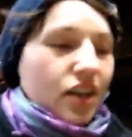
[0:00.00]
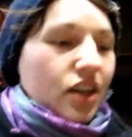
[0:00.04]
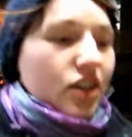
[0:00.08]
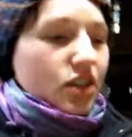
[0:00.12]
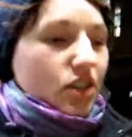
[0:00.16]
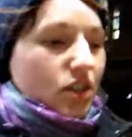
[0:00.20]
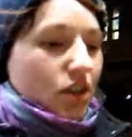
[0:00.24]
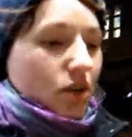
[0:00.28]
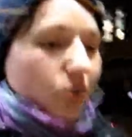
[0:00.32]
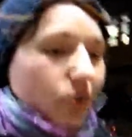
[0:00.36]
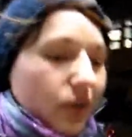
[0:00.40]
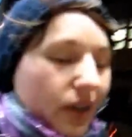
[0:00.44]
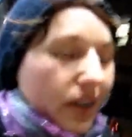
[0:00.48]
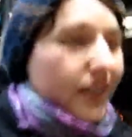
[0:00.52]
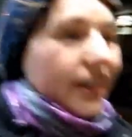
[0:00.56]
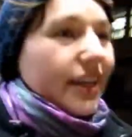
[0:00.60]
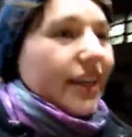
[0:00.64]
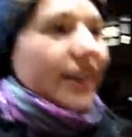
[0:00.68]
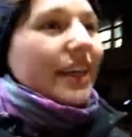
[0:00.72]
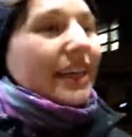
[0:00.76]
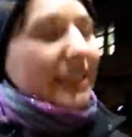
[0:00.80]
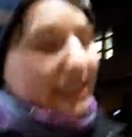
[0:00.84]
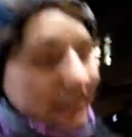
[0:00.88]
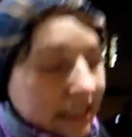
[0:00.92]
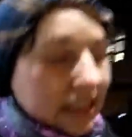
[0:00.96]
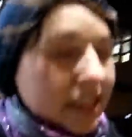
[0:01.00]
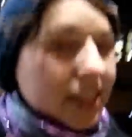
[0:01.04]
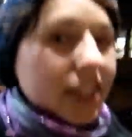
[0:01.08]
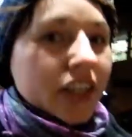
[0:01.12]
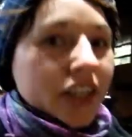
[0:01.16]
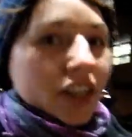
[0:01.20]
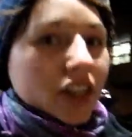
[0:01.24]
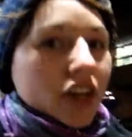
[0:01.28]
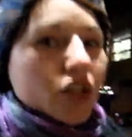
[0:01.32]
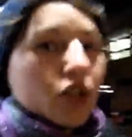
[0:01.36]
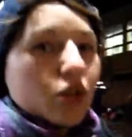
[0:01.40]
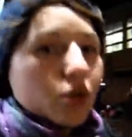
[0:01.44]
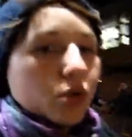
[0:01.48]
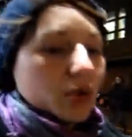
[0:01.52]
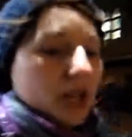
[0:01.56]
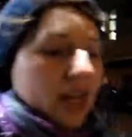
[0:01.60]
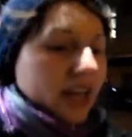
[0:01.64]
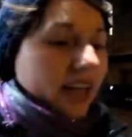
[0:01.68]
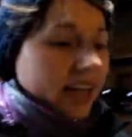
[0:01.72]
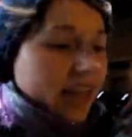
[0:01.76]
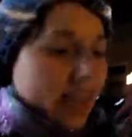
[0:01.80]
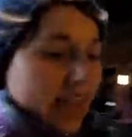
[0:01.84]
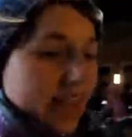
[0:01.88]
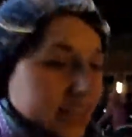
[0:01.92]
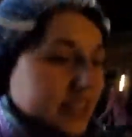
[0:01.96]
So really do
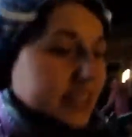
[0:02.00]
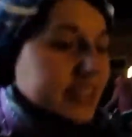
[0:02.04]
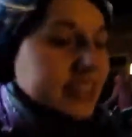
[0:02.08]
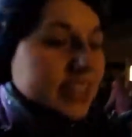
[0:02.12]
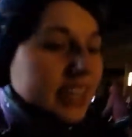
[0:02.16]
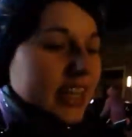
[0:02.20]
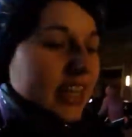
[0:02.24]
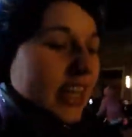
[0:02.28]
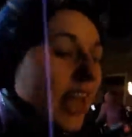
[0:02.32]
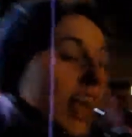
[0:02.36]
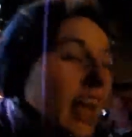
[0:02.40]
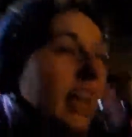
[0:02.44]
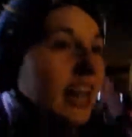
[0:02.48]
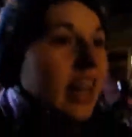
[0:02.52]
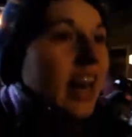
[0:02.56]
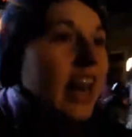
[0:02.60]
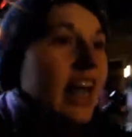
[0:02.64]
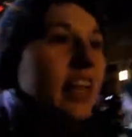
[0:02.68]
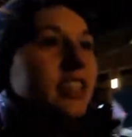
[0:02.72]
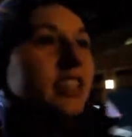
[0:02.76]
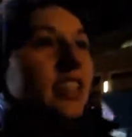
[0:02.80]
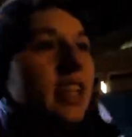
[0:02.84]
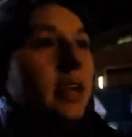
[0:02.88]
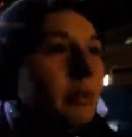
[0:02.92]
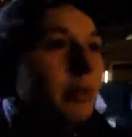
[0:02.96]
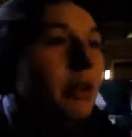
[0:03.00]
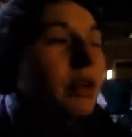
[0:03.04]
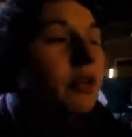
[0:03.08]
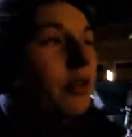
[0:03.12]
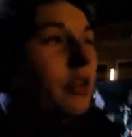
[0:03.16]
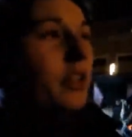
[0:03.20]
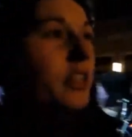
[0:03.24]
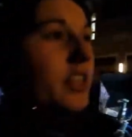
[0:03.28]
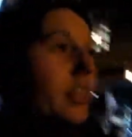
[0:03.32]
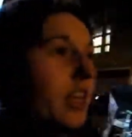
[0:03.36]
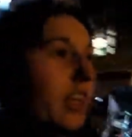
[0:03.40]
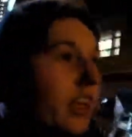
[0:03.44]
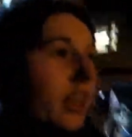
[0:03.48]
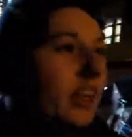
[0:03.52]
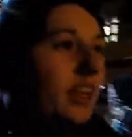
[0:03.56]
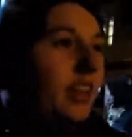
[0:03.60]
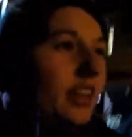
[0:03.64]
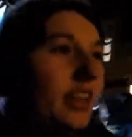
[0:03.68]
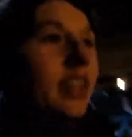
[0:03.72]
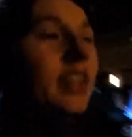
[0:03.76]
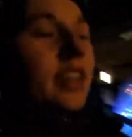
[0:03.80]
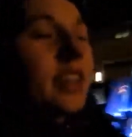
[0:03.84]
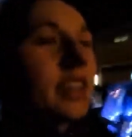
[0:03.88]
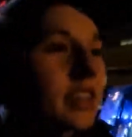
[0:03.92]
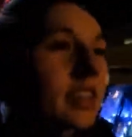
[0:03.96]
that, guys. The last time I was here, I
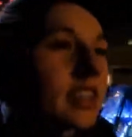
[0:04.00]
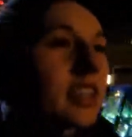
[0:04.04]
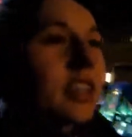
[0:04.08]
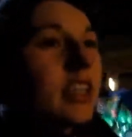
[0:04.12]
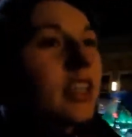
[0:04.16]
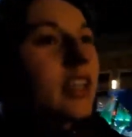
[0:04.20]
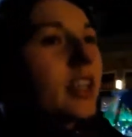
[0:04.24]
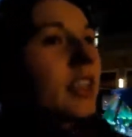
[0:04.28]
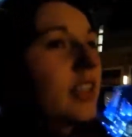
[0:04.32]
didn't.